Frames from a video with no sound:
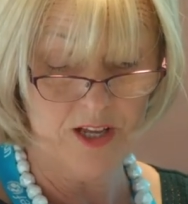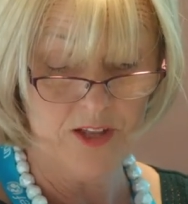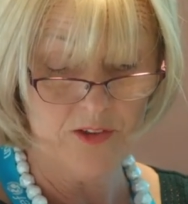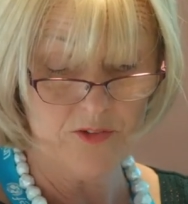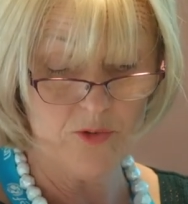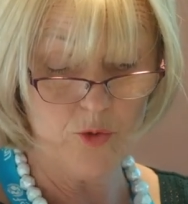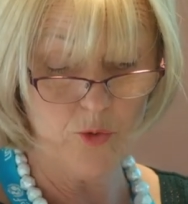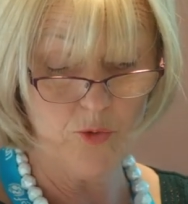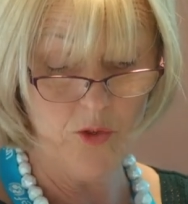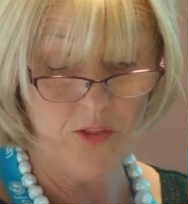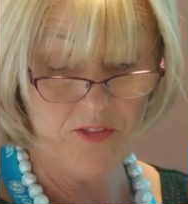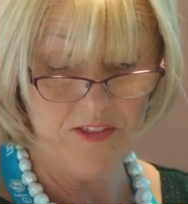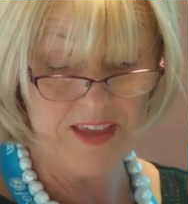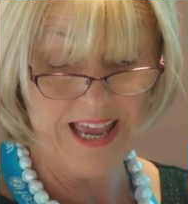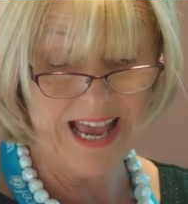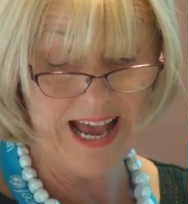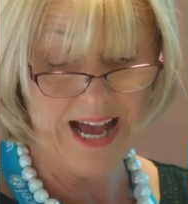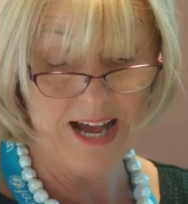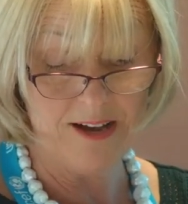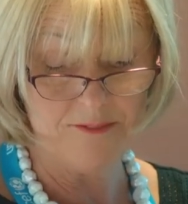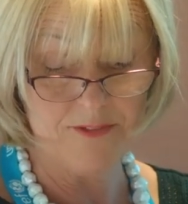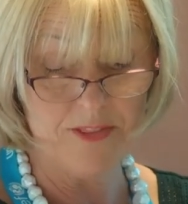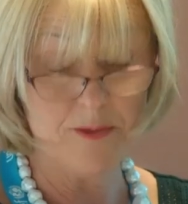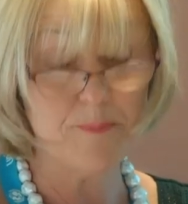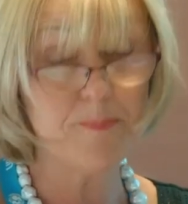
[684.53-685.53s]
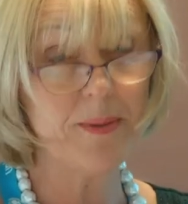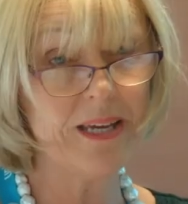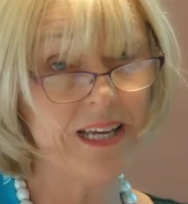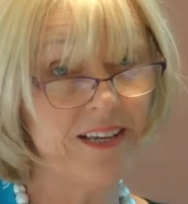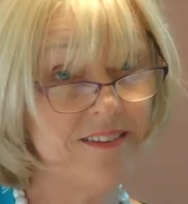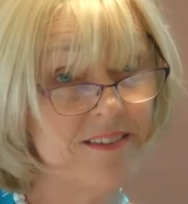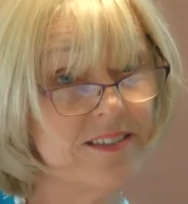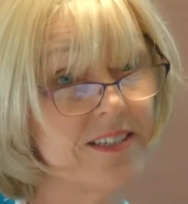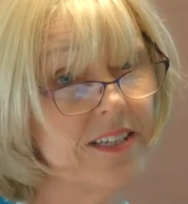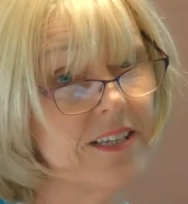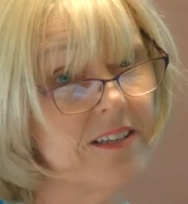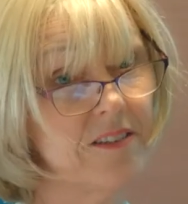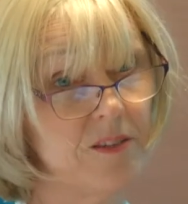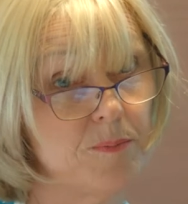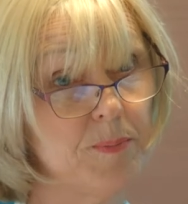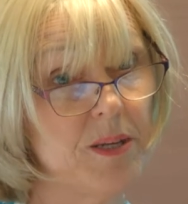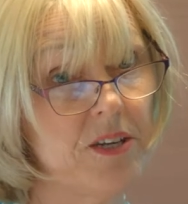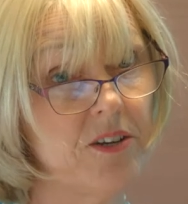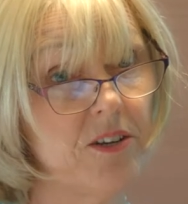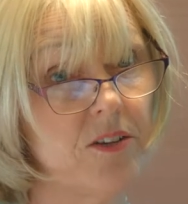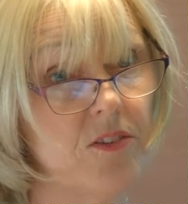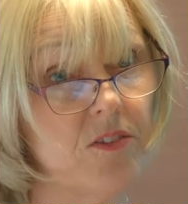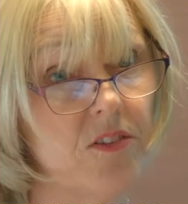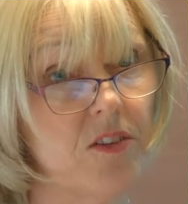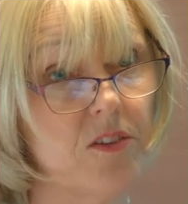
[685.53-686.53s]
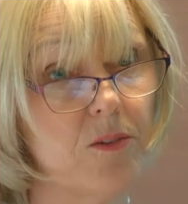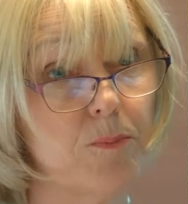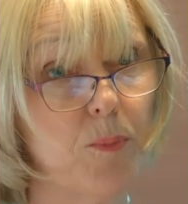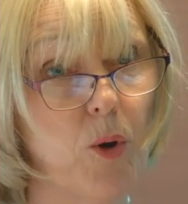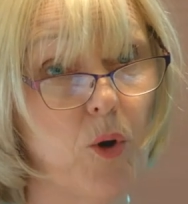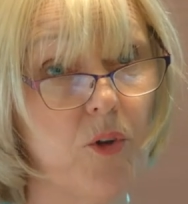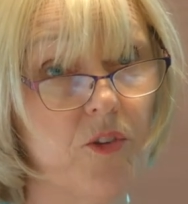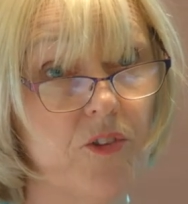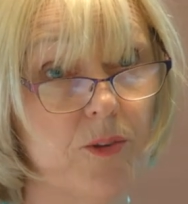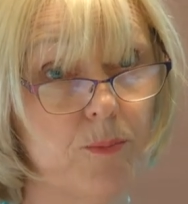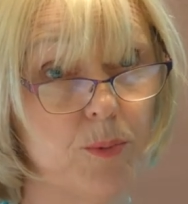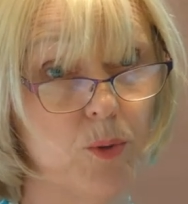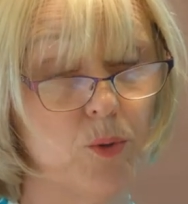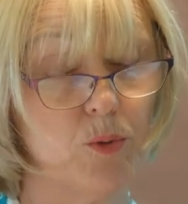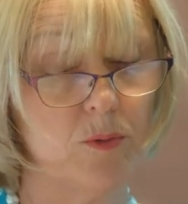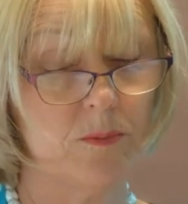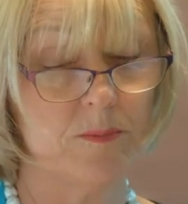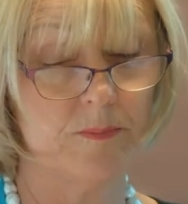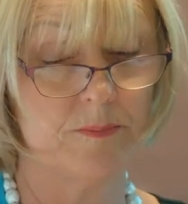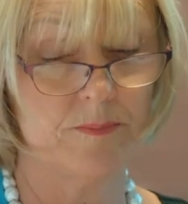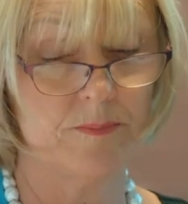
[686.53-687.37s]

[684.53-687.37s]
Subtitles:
so that they have the best experiences possible.